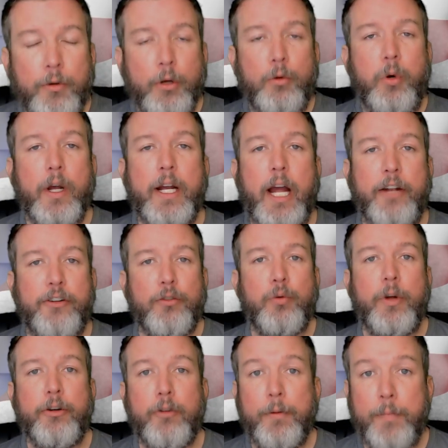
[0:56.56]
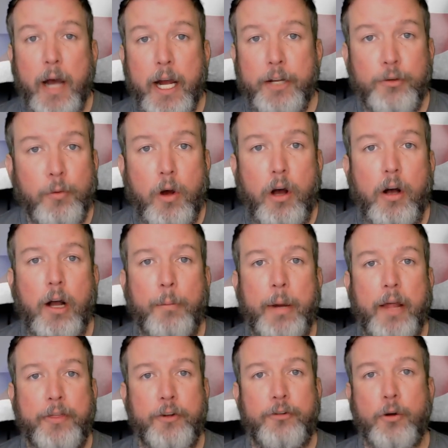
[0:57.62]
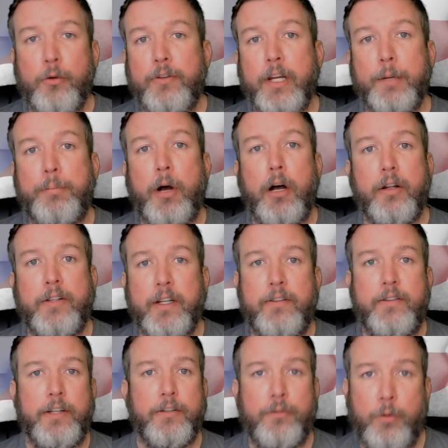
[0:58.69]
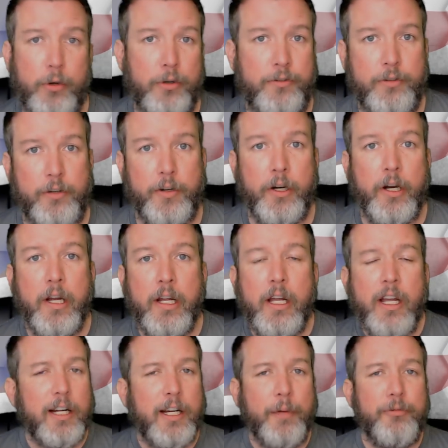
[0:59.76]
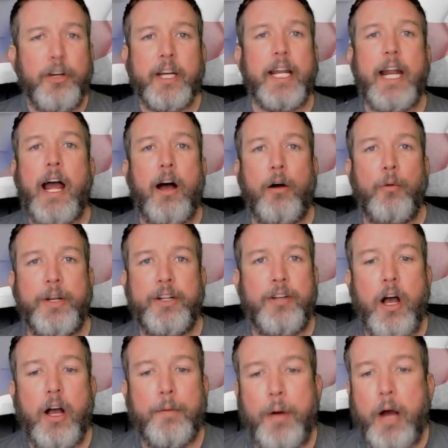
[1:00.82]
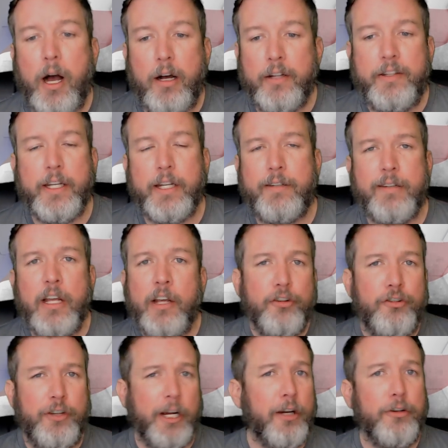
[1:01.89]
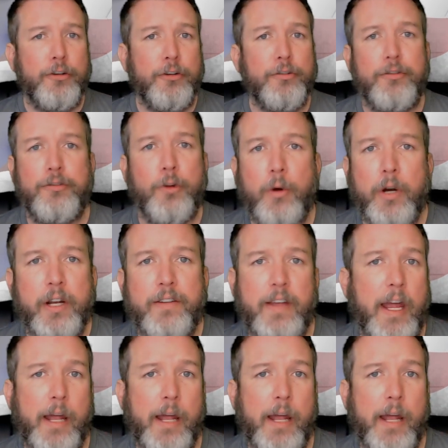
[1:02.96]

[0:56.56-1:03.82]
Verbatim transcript: Real quick, I just wanted to remind you all about the Drone Tech Politics Discord server. Come check it out. We talk politics, share news stories,